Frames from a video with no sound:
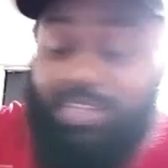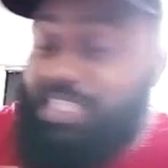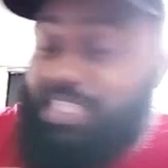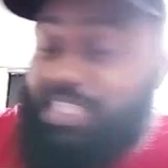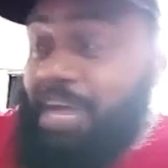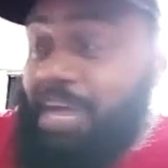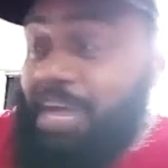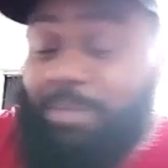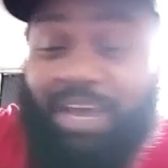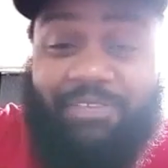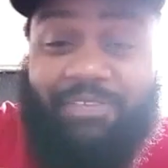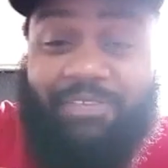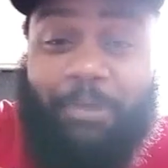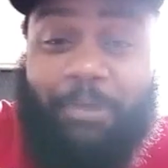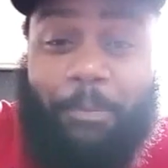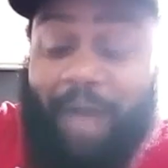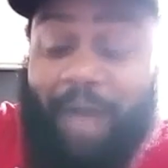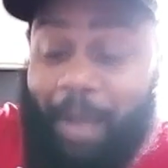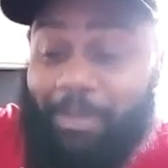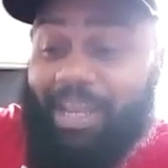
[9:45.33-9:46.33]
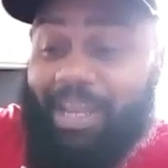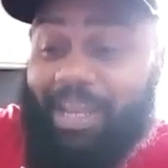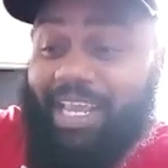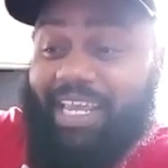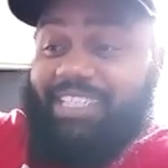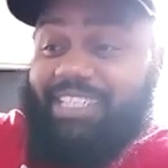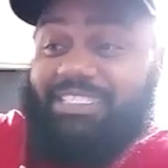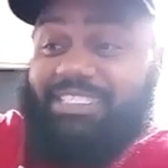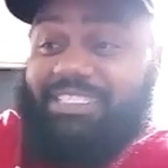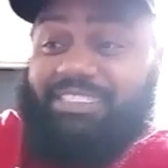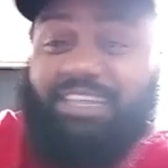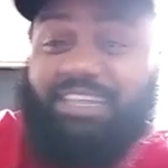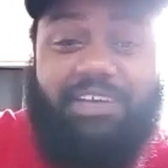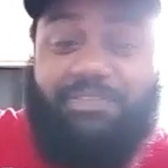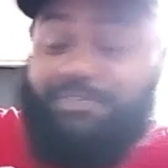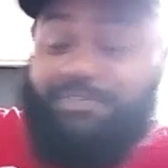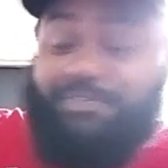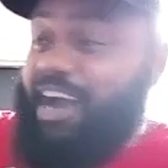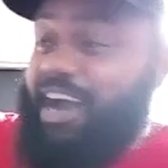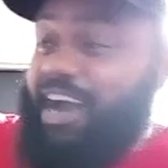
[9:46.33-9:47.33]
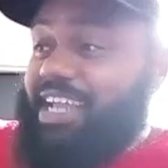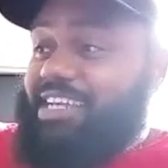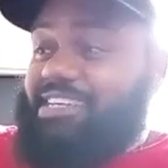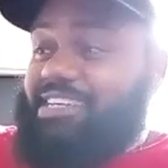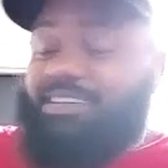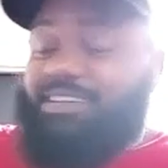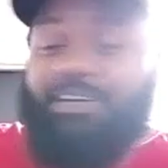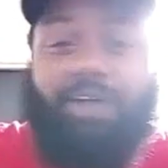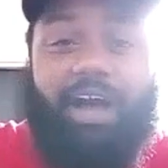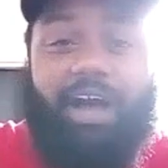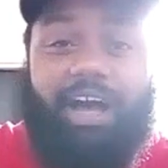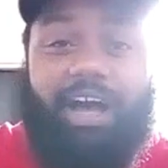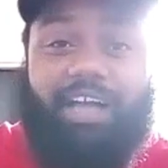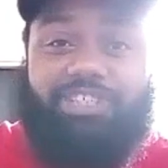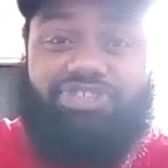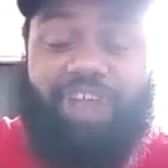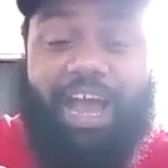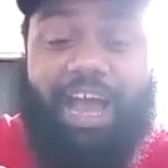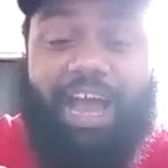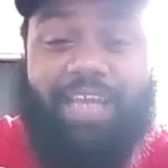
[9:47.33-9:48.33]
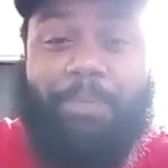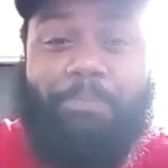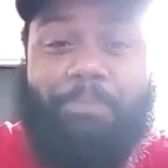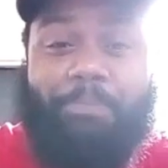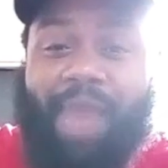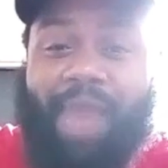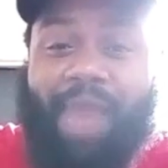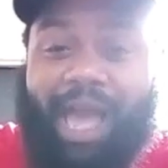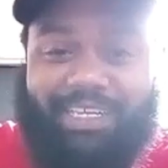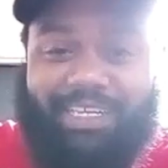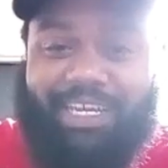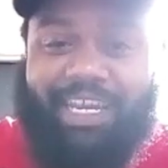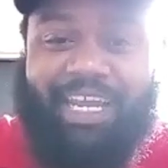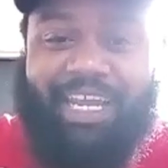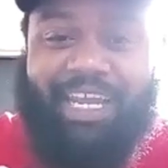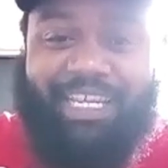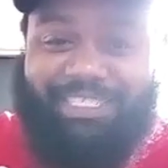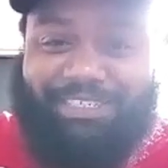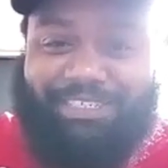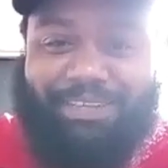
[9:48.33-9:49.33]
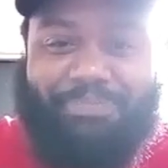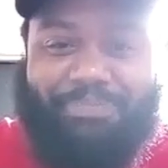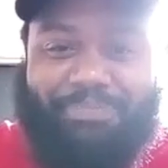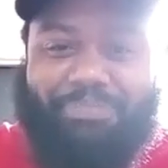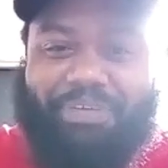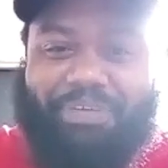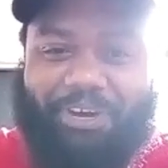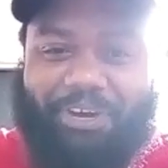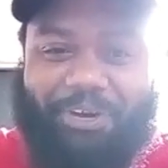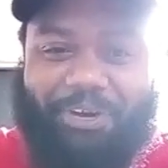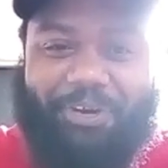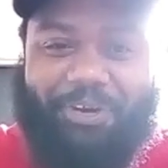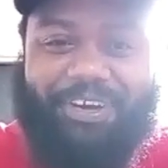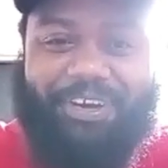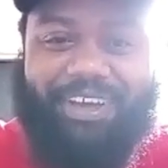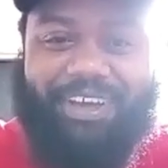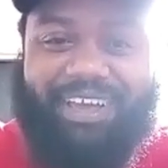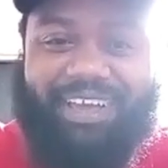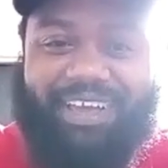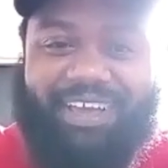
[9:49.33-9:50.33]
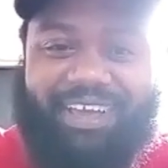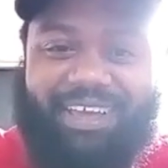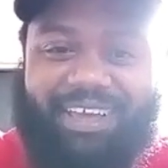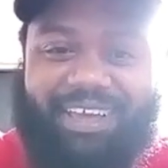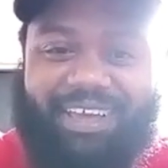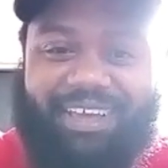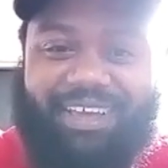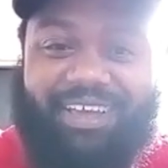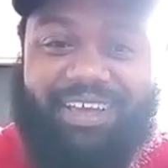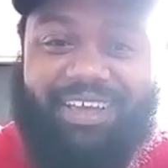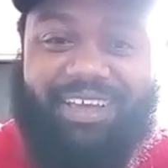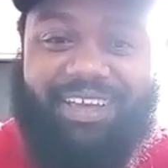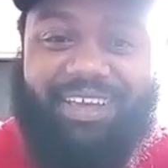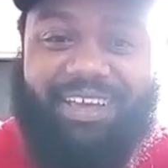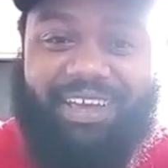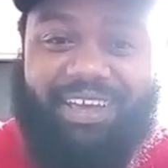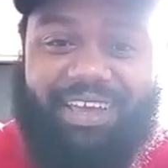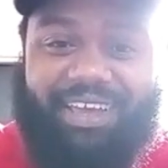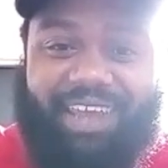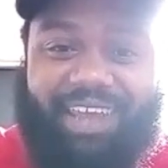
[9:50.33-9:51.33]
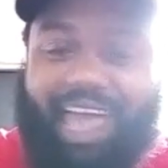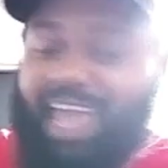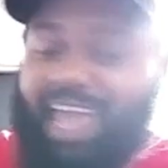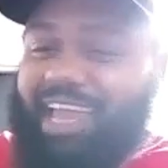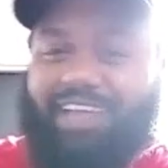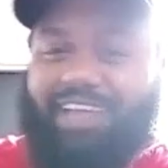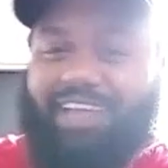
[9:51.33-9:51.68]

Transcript: some of the Republicans fucking uh, tried to block the lynching bill. Like